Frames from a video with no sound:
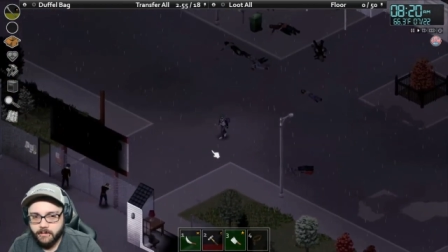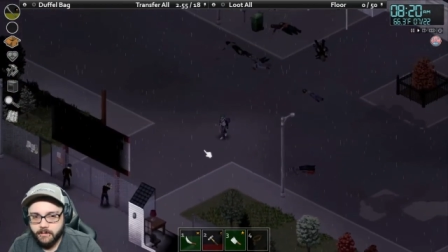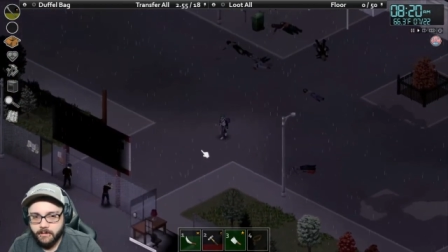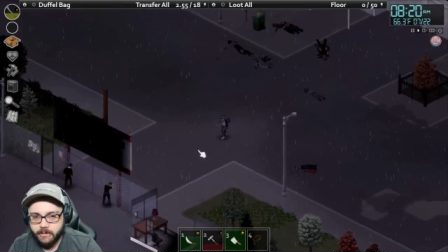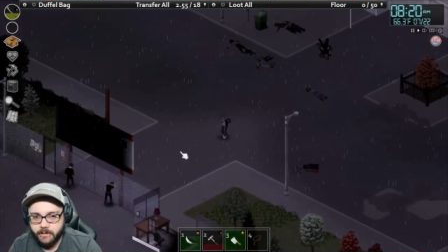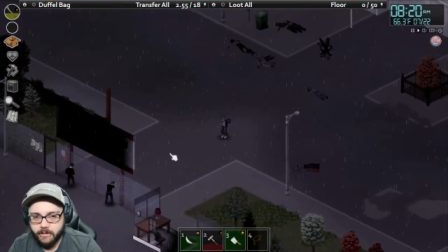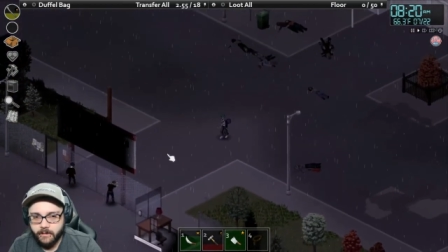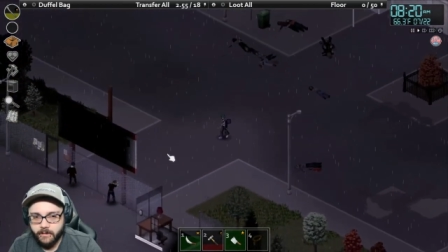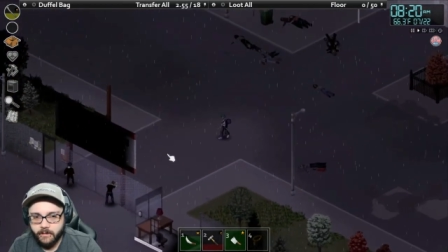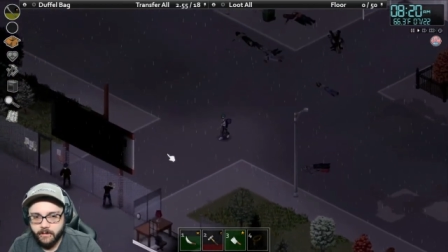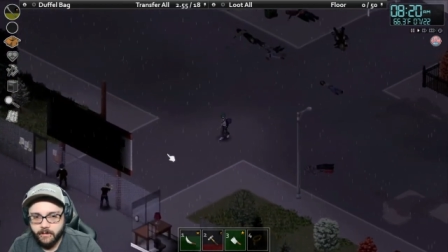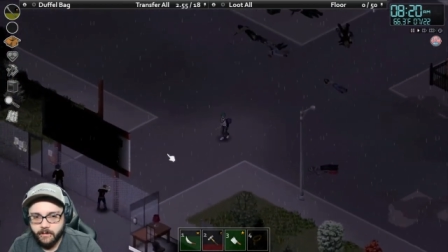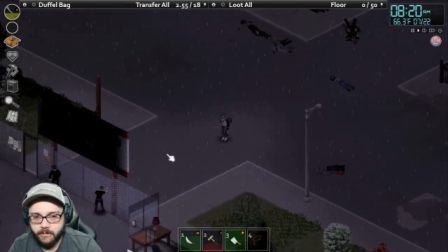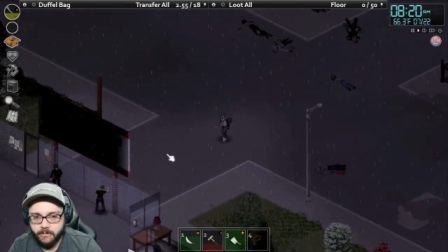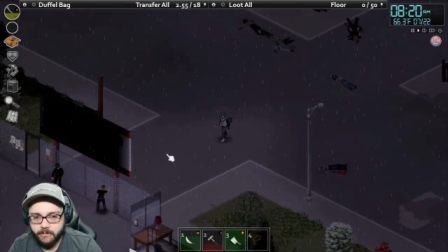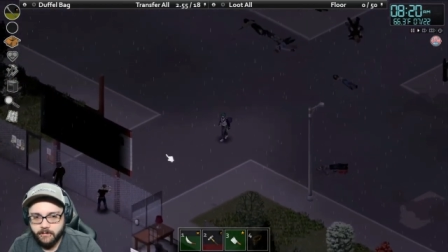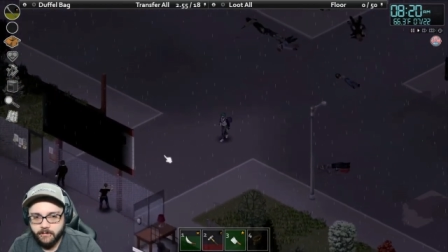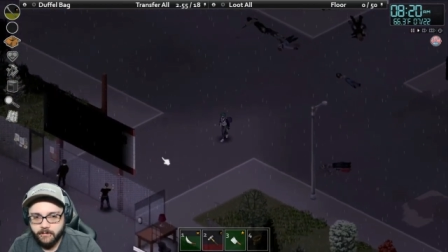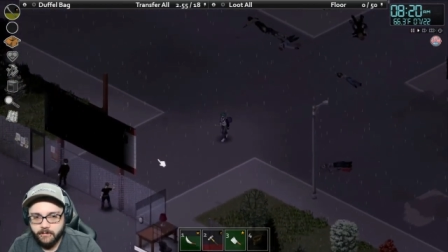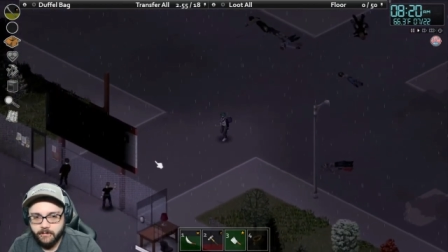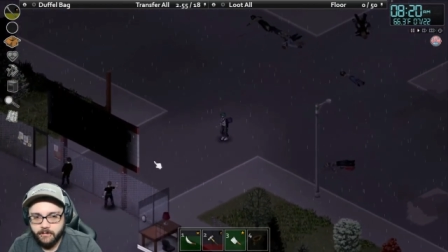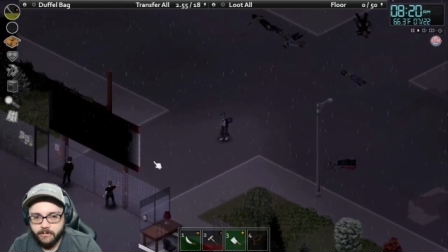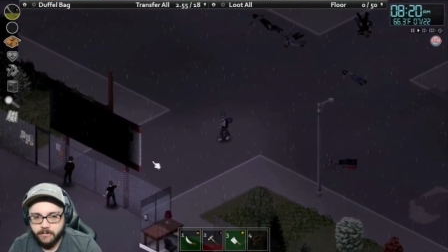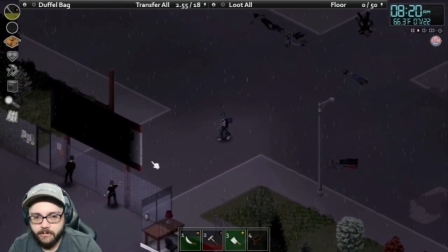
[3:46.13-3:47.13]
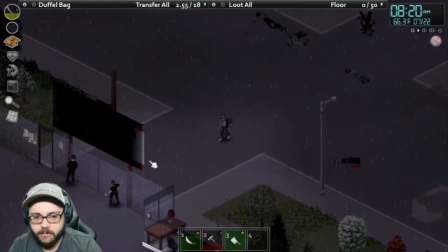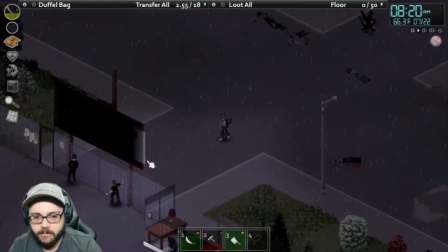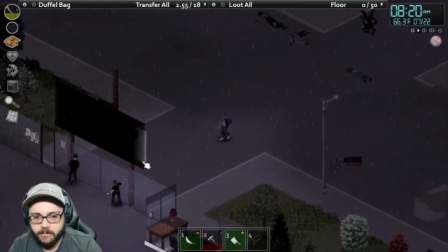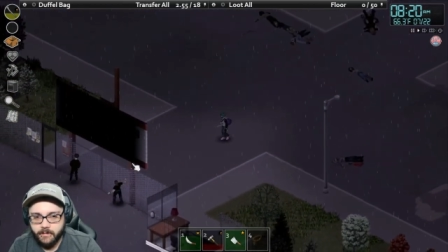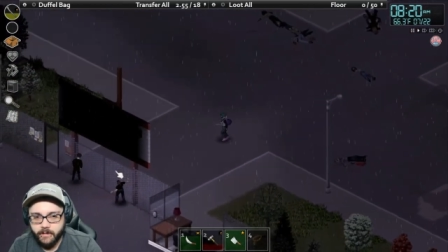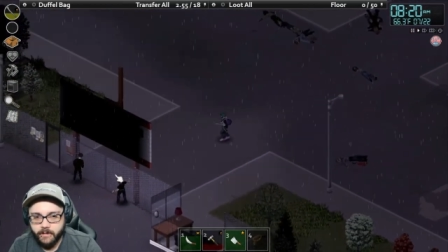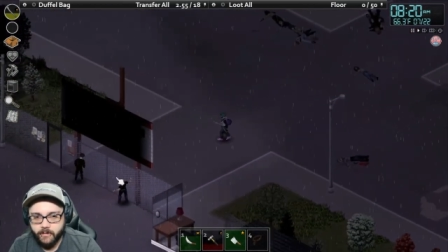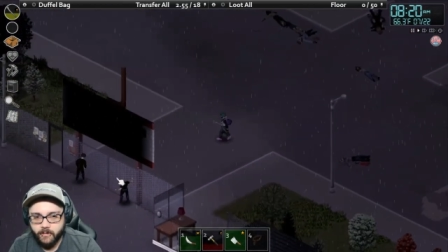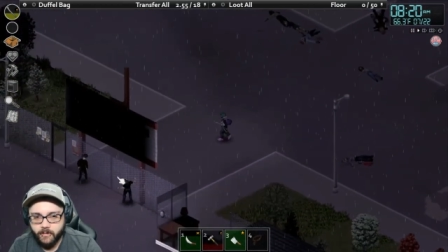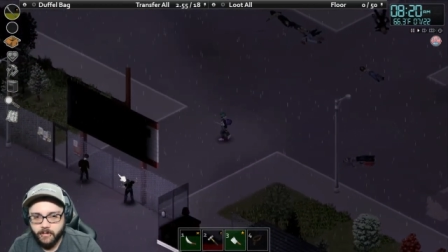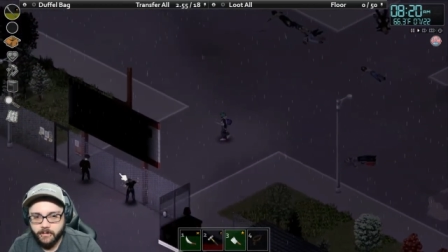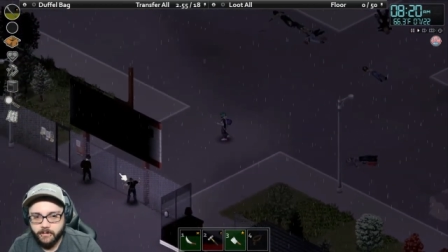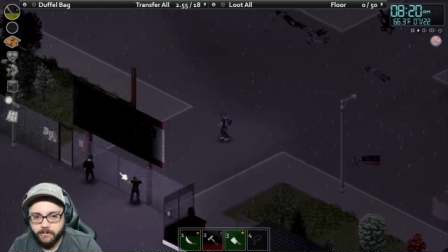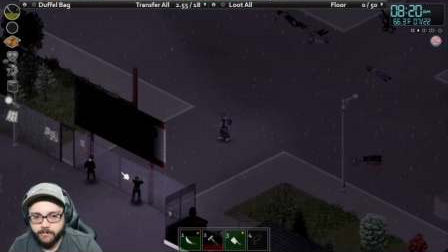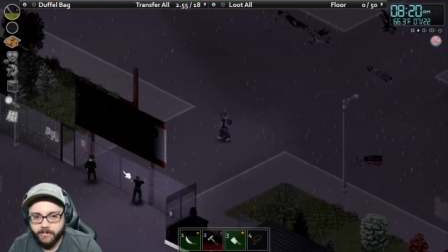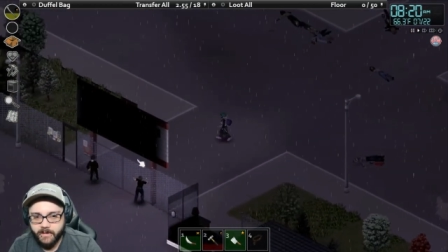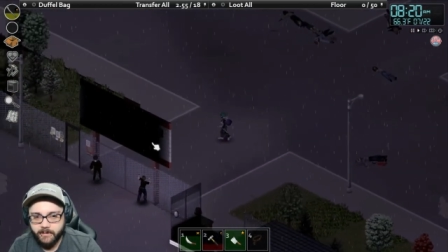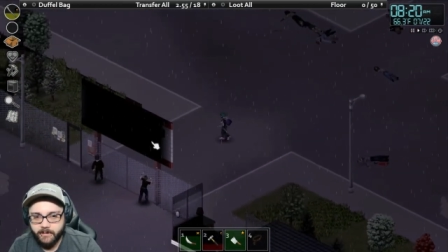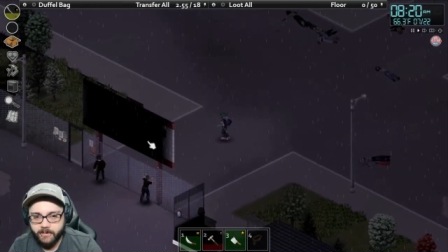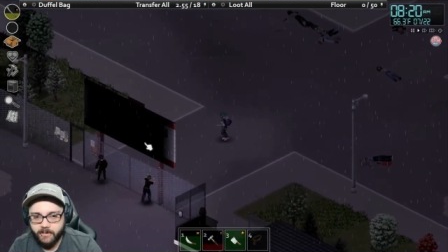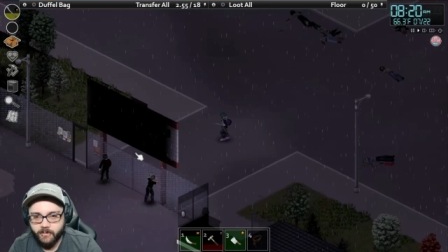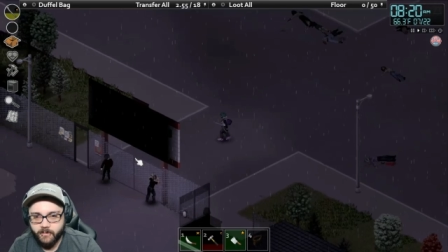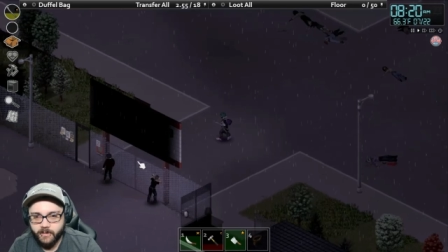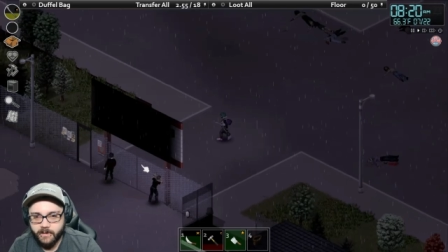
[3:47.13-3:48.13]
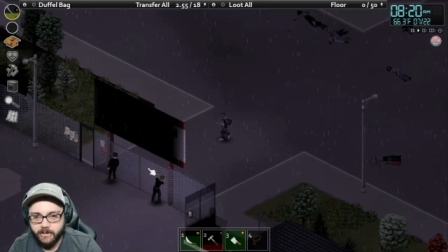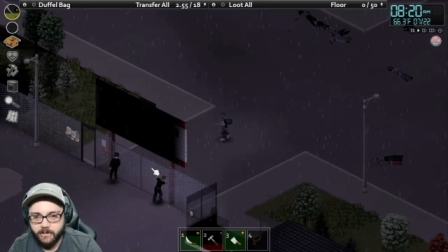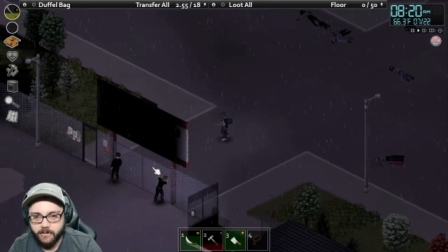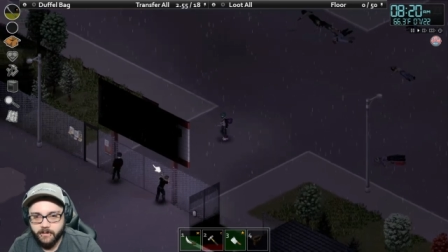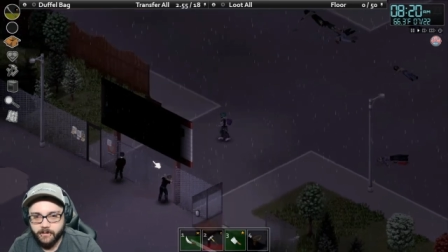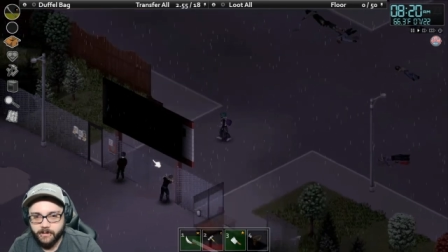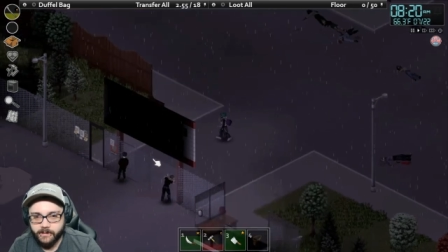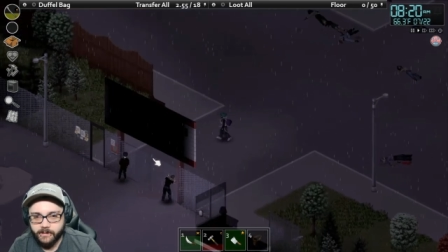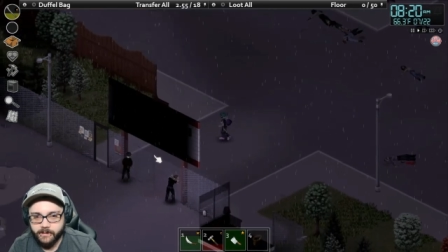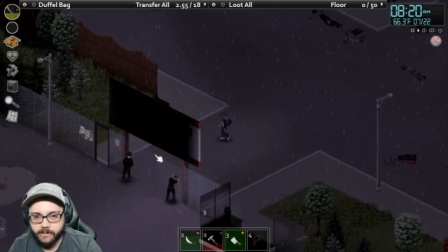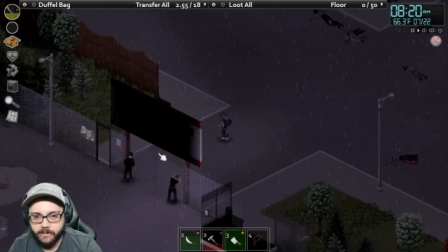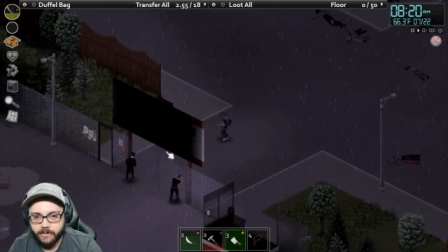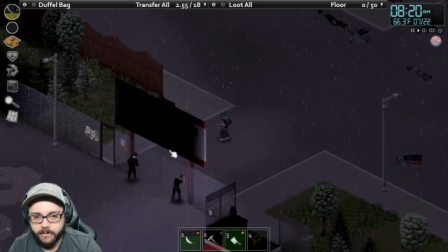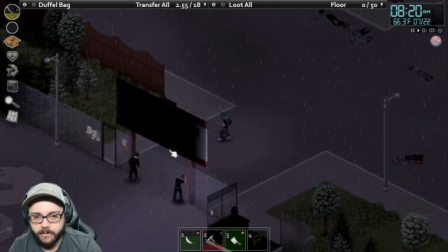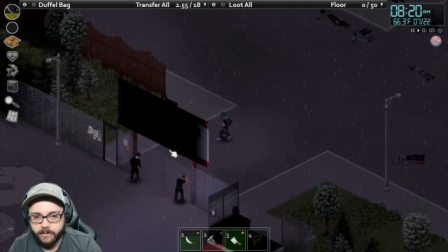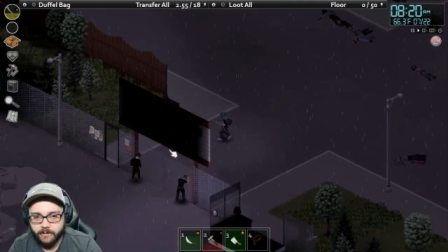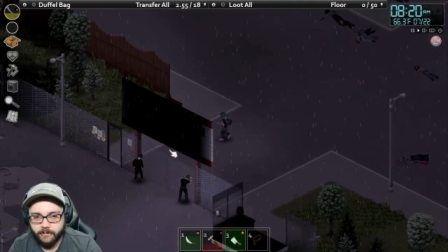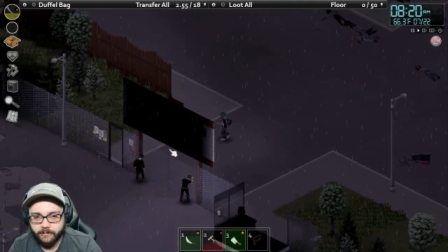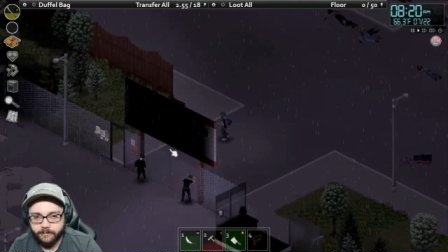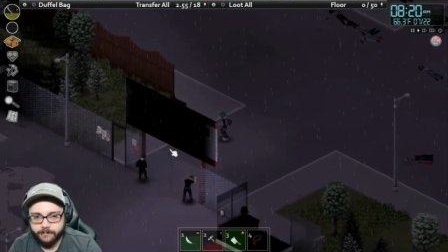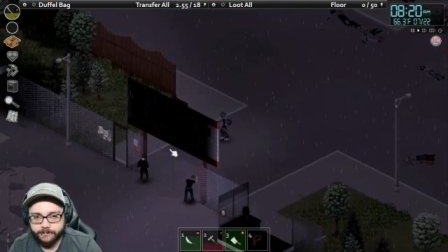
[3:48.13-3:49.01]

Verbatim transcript: Yeah. Alright, well, maybe we go in here.